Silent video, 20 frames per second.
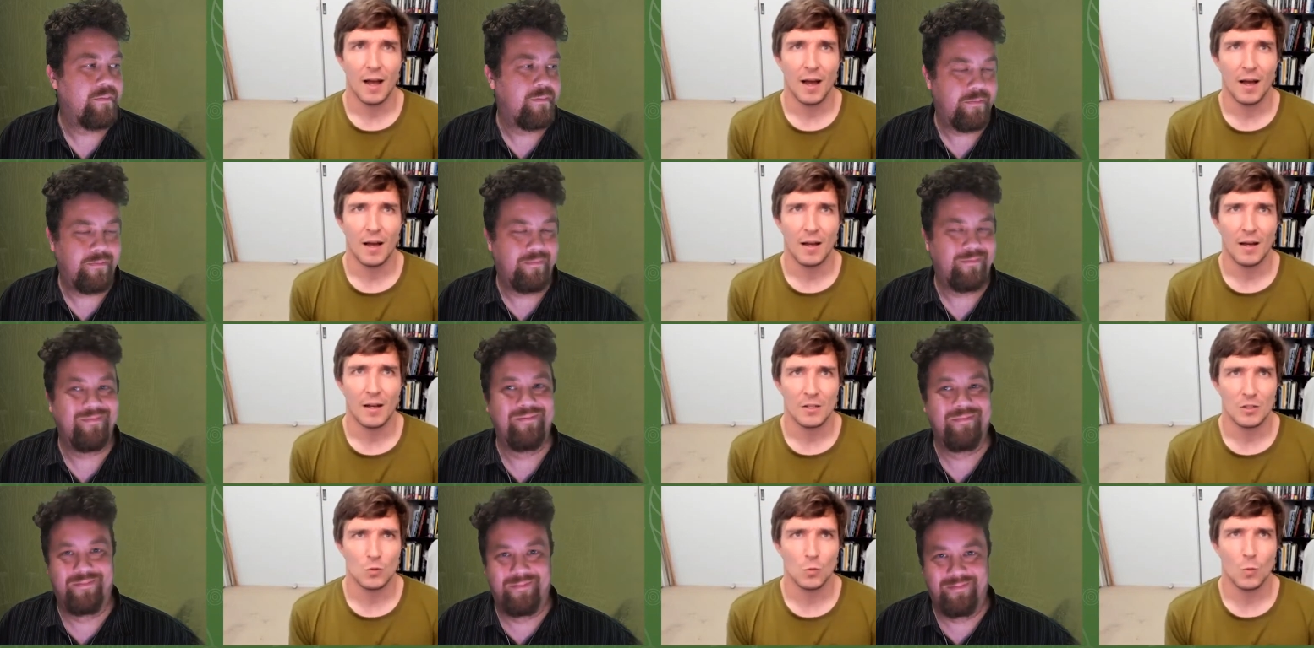
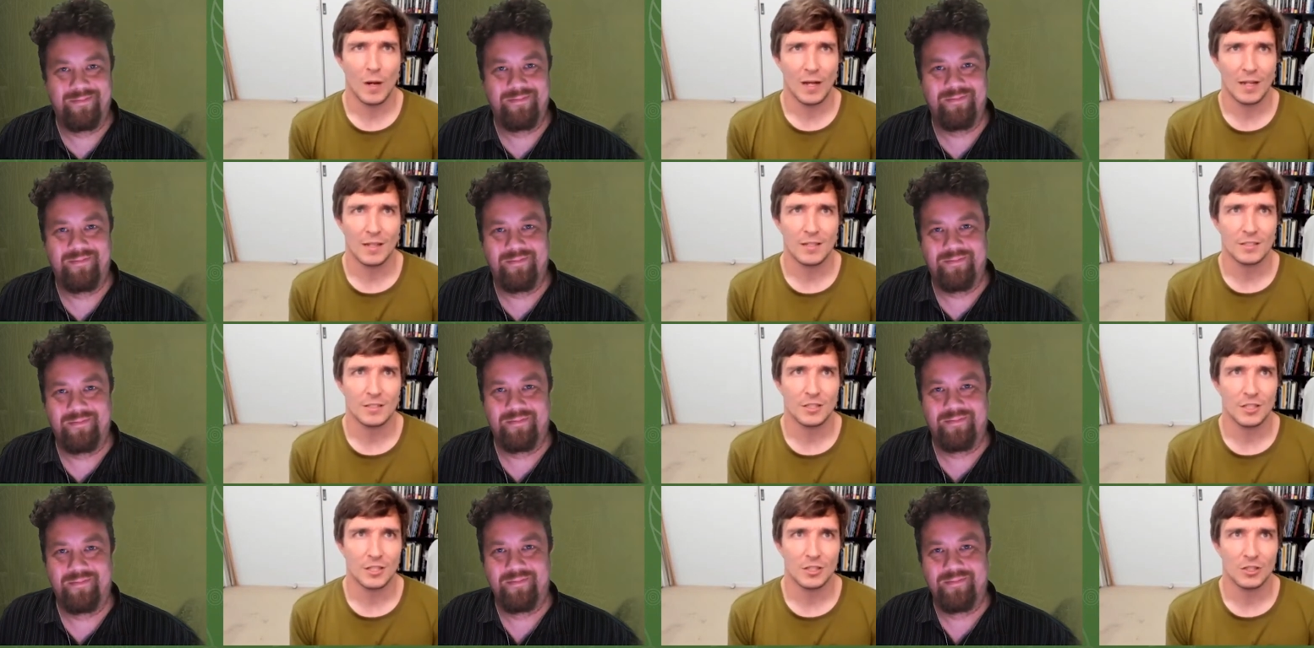Speaker 1: uh, as well
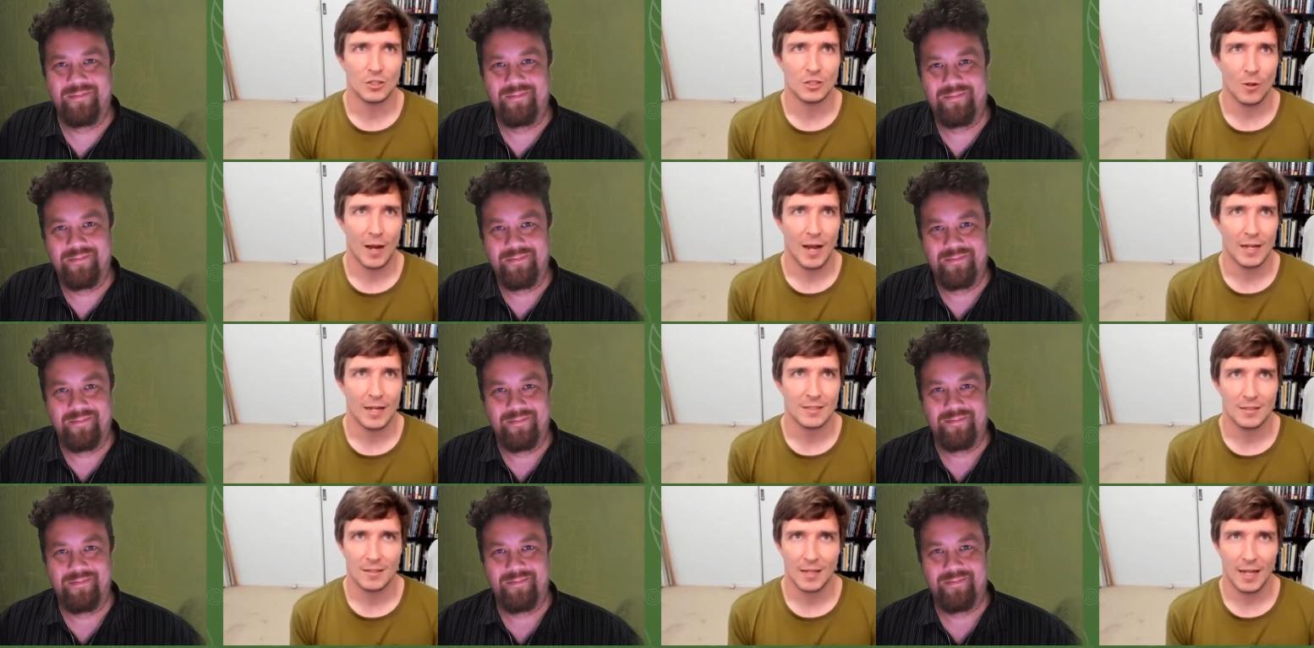as just
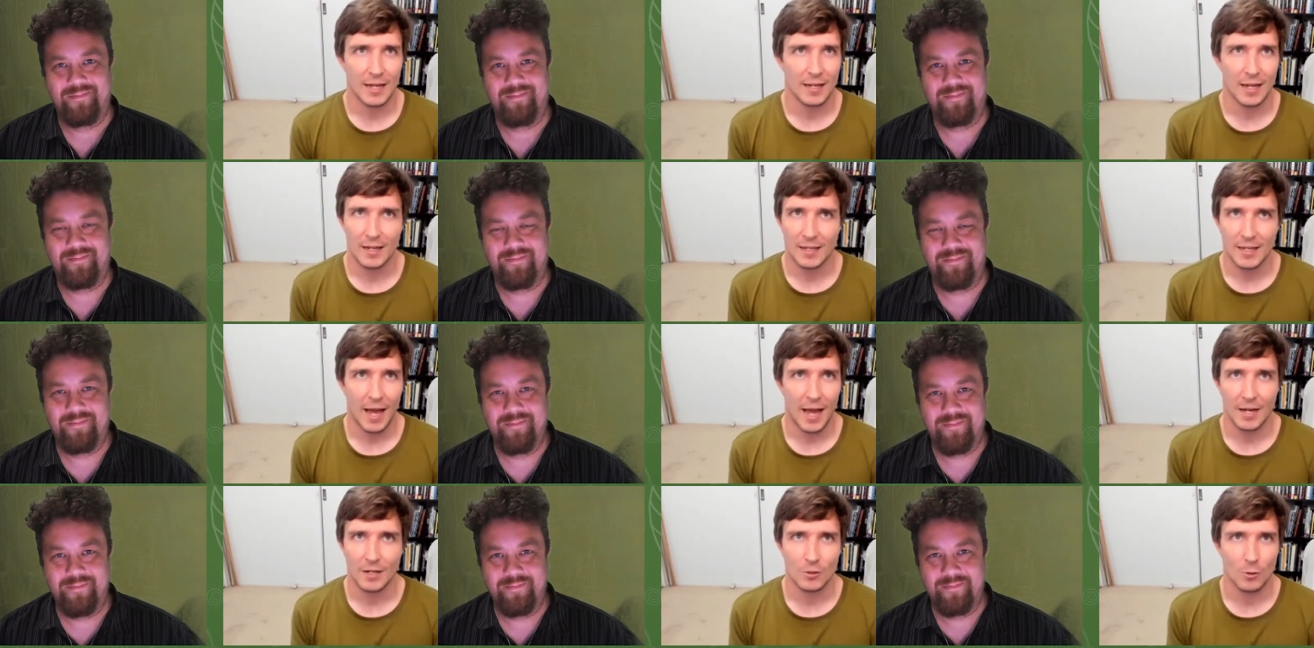trying to, like,
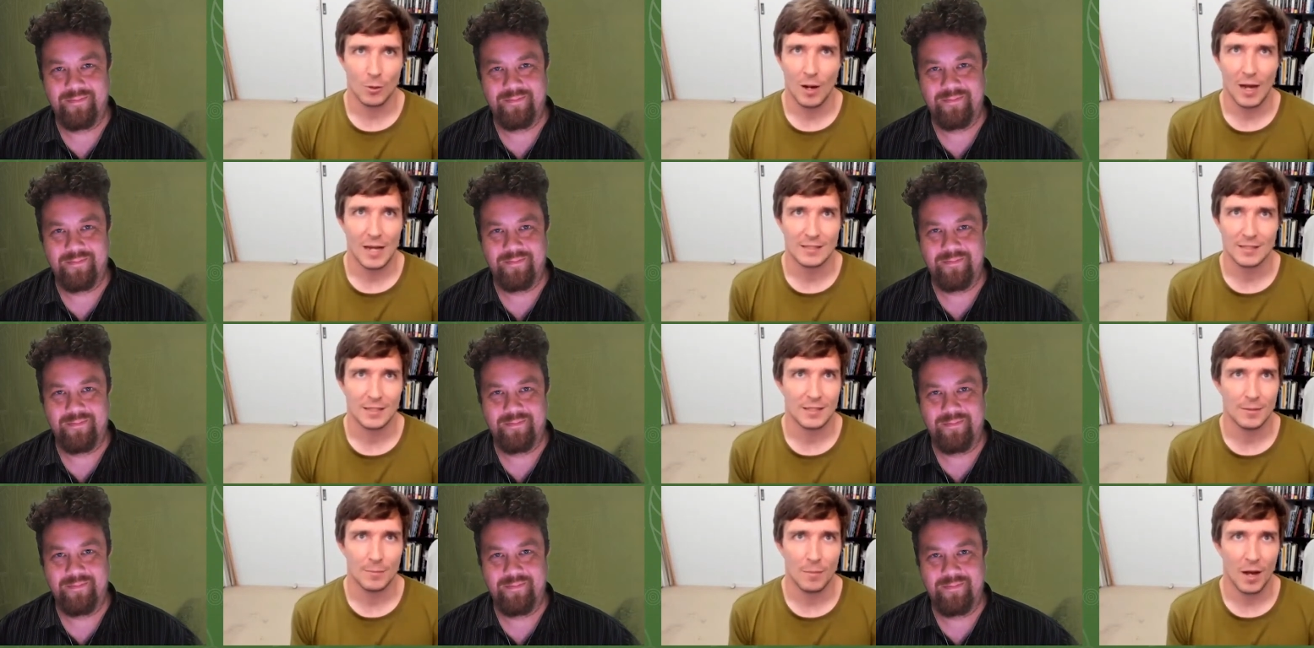
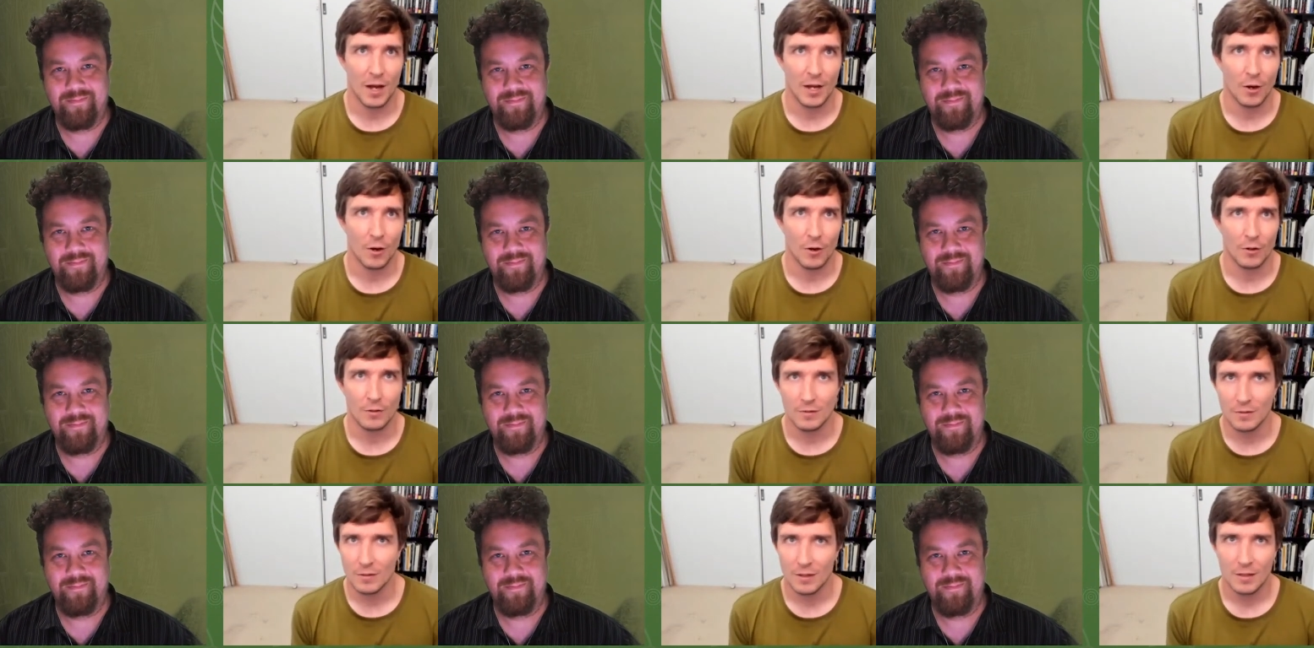categorize it in my
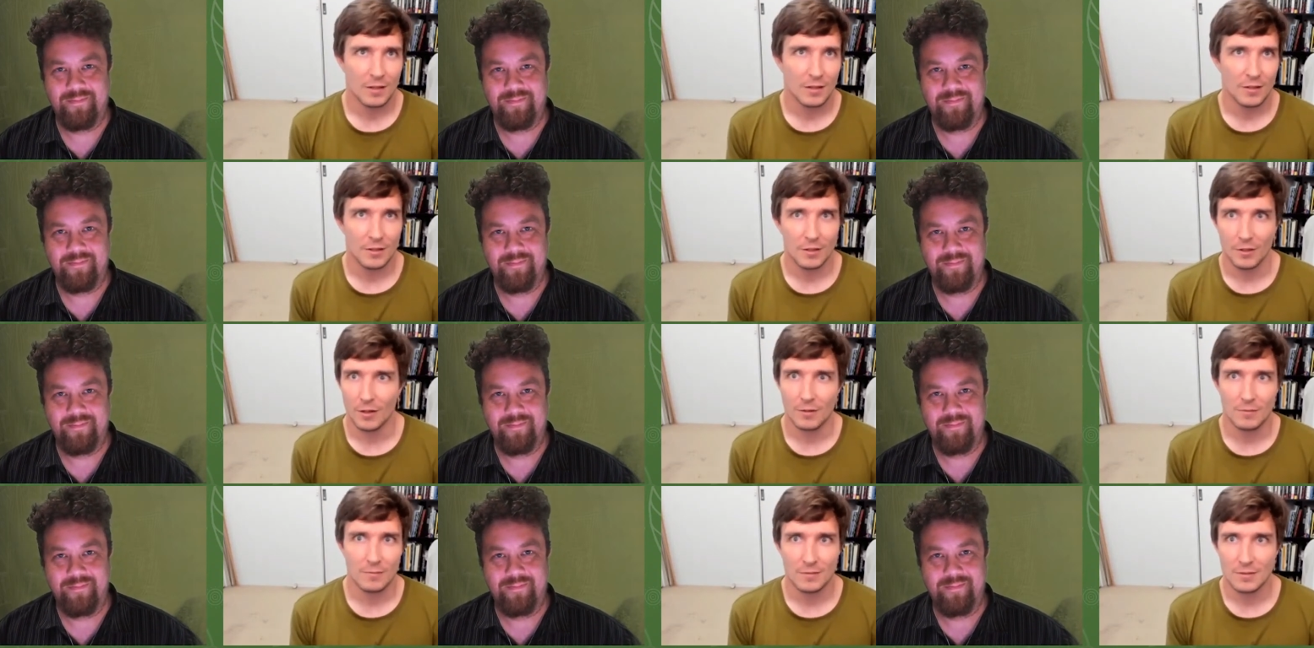own,
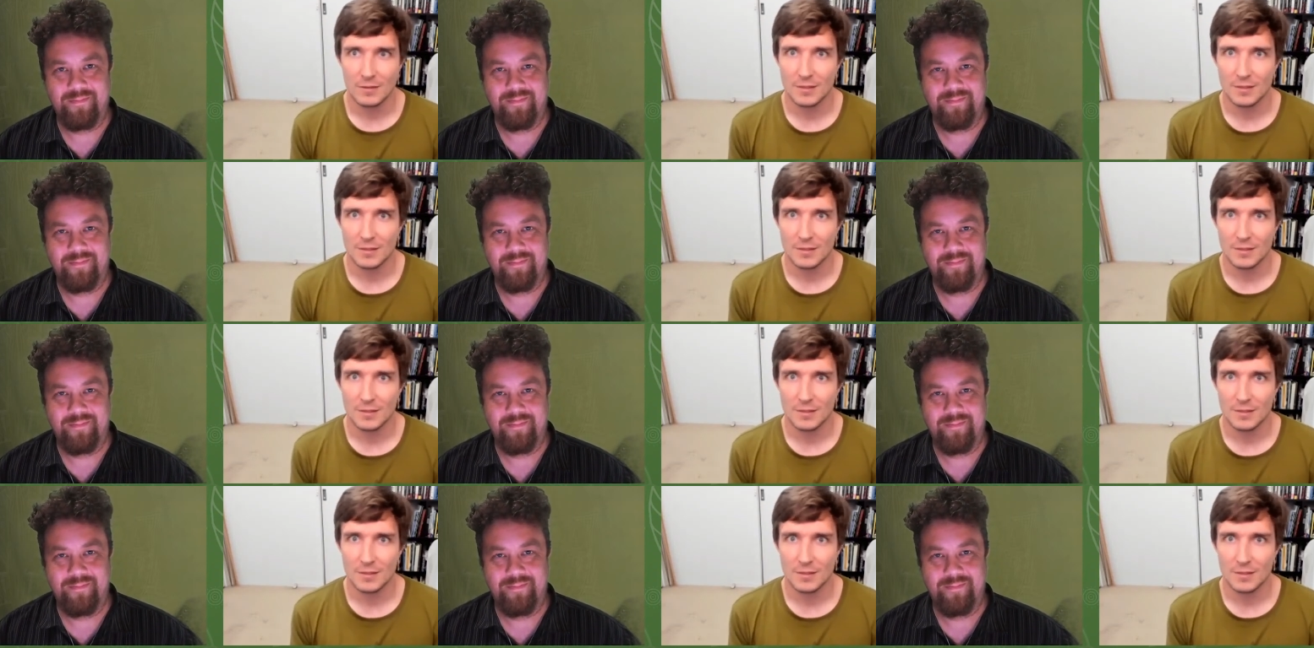you know,